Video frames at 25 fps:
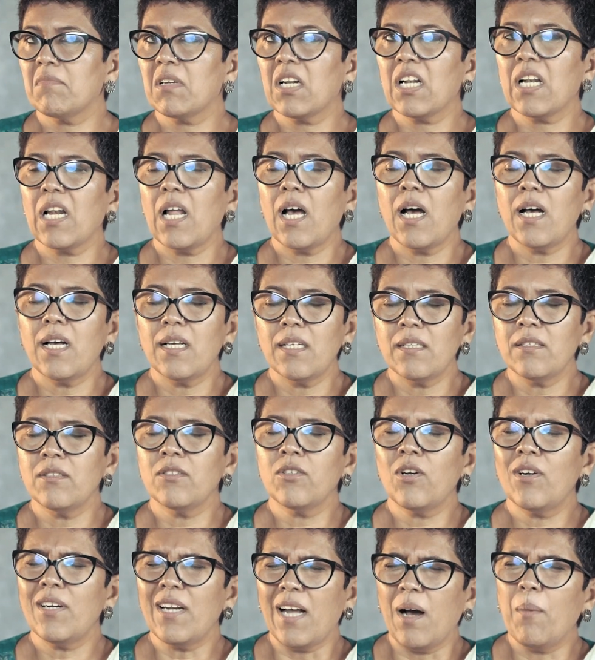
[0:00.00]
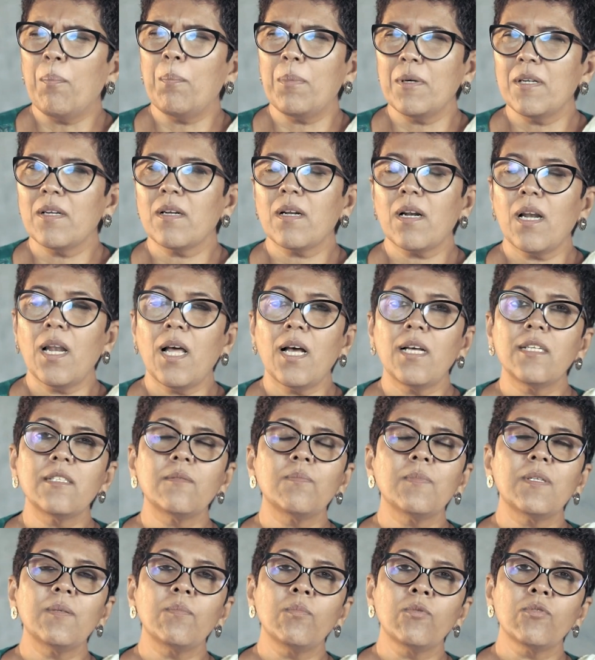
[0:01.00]
class, not upper
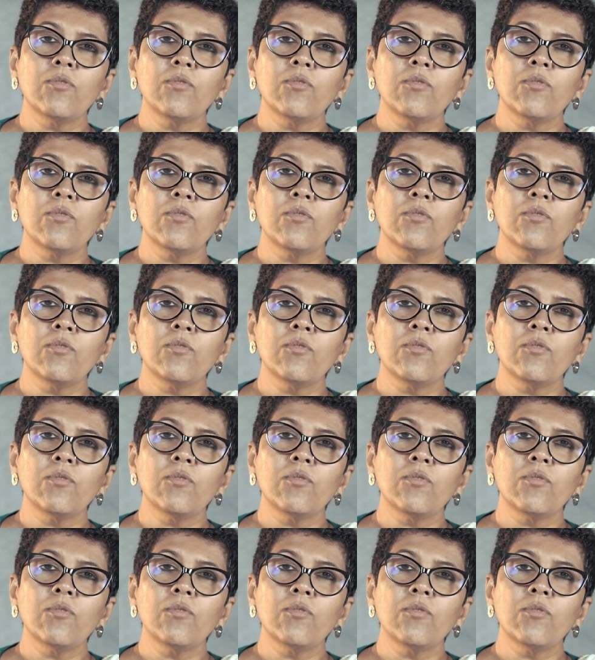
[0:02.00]
class, but